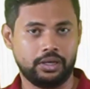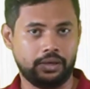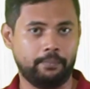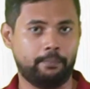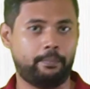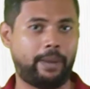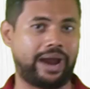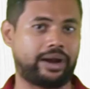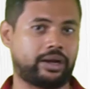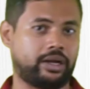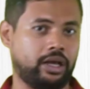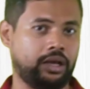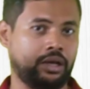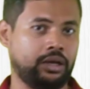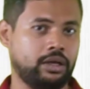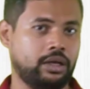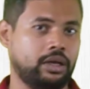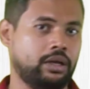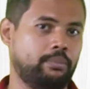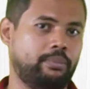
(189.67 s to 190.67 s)

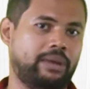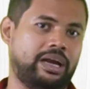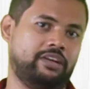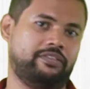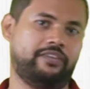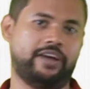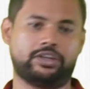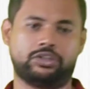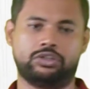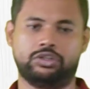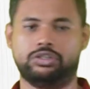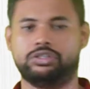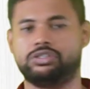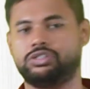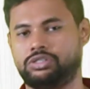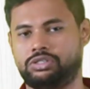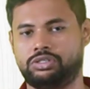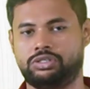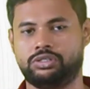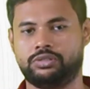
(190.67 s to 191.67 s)
impacting
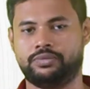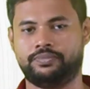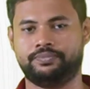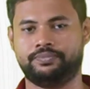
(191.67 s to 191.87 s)
manufacturers.